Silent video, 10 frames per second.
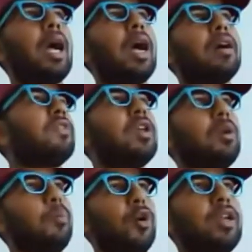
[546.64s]
After
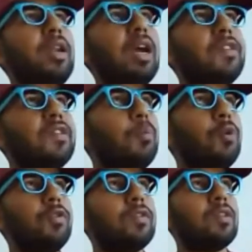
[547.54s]
a point, I
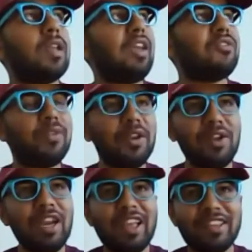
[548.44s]
suppose
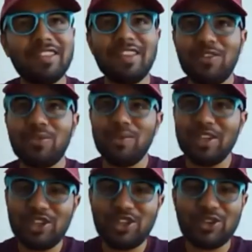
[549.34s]
everyone has this
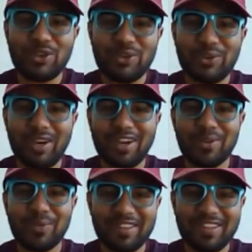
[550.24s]
wish to
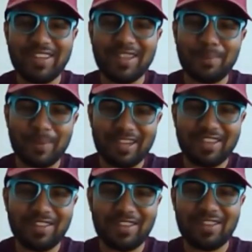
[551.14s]
visit the
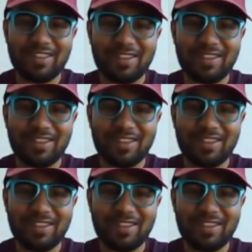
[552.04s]
place